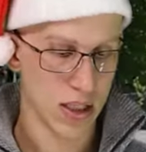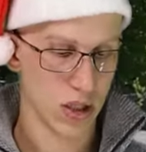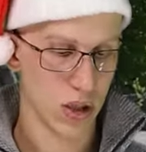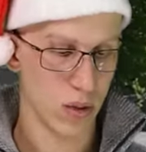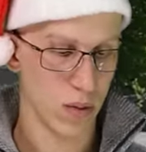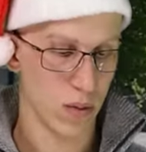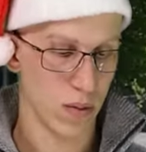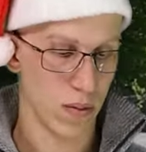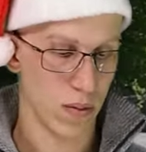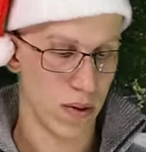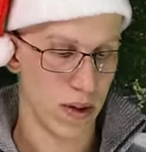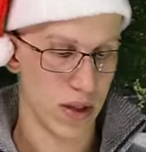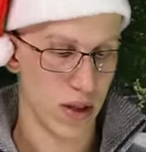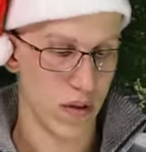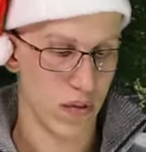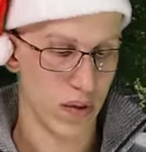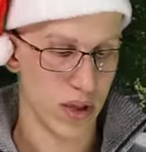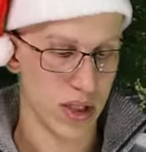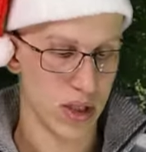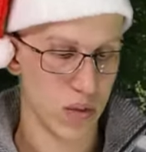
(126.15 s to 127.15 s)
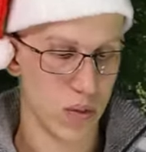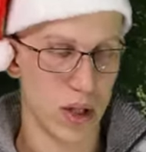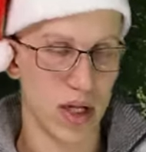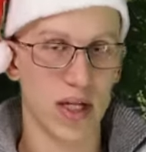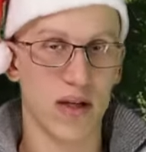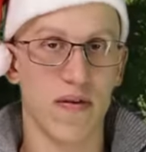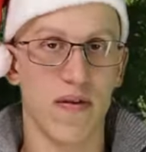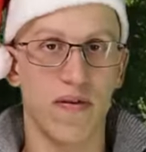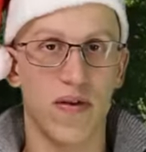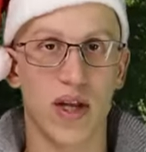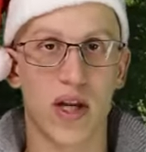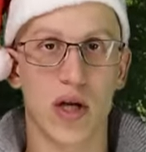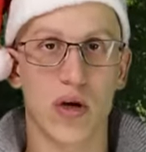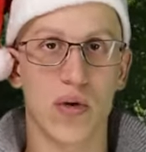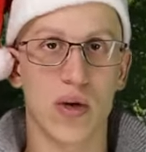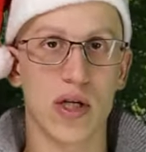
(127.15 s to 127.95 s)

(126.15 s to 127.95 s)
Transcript: So the reason why it's 15